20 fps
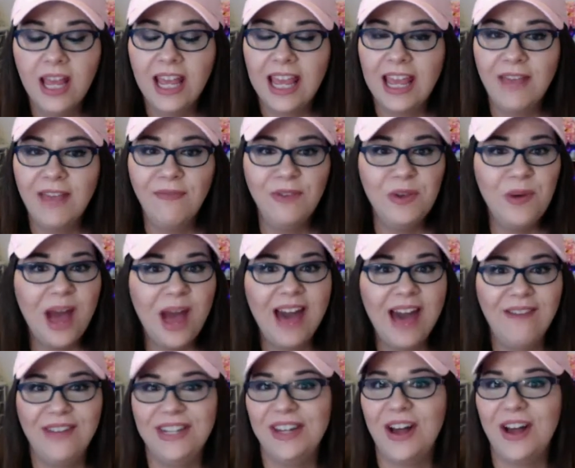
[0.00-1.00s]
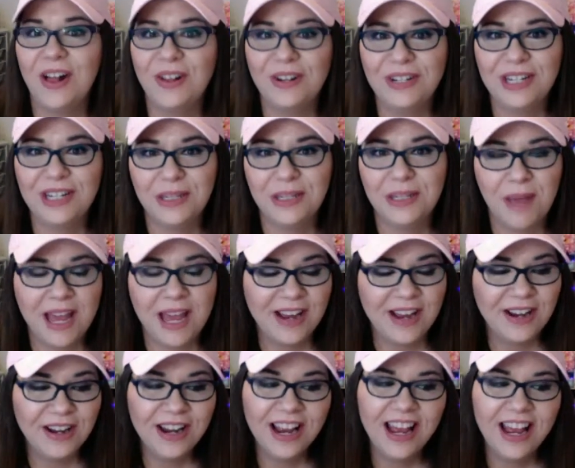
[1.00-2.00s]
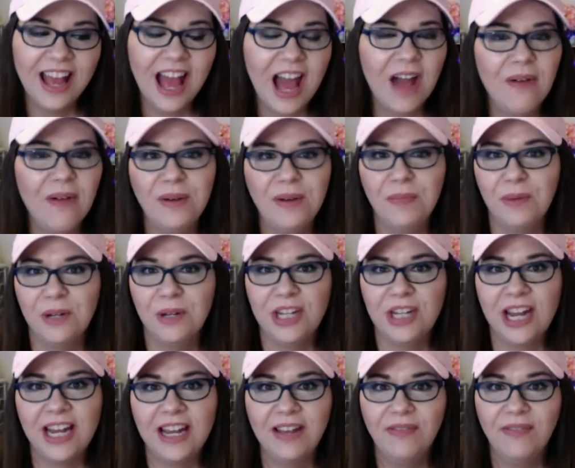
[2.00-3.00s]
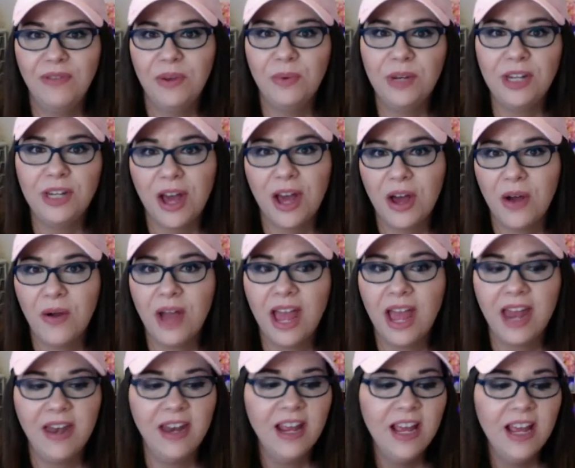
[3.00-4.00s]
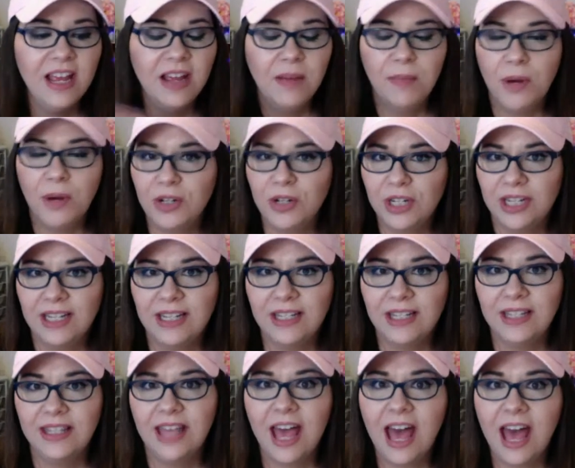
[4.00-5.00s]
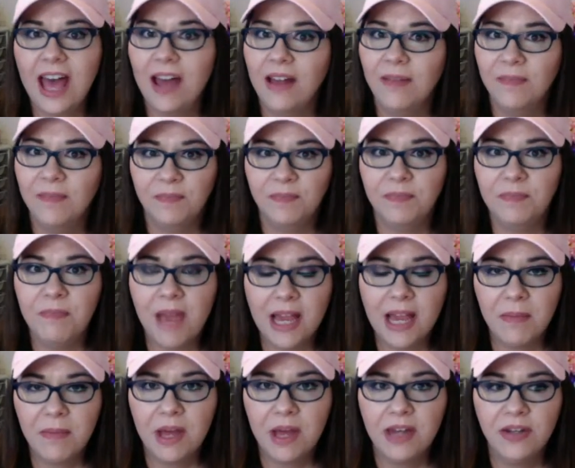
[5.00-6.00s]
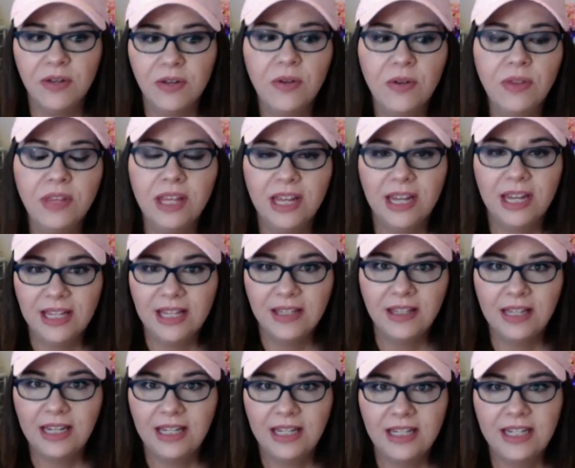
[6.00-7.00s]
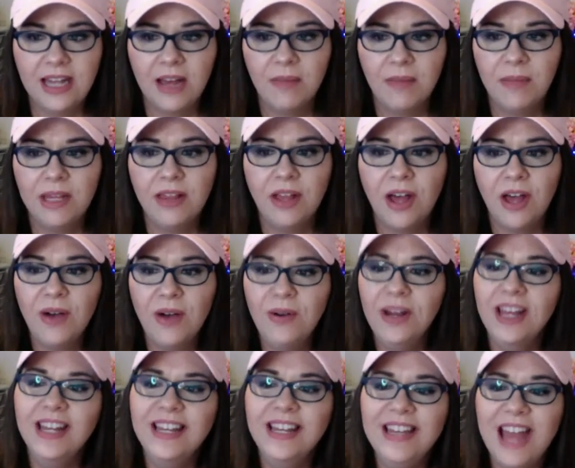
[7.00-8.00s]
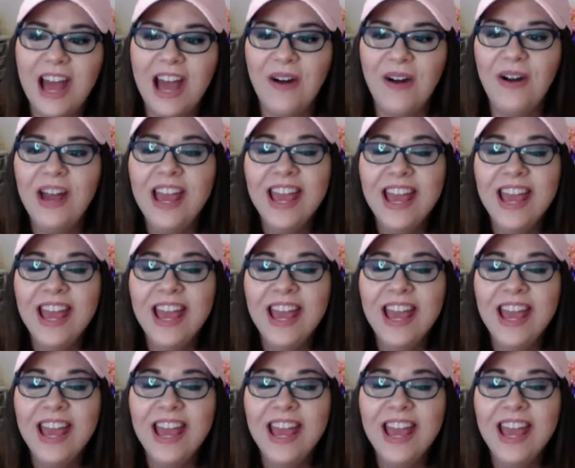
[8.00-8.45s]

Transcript: if you have a dollar to spare, I would appreciate it if you would go and purchase that mega bundle. It is linked down below. Now,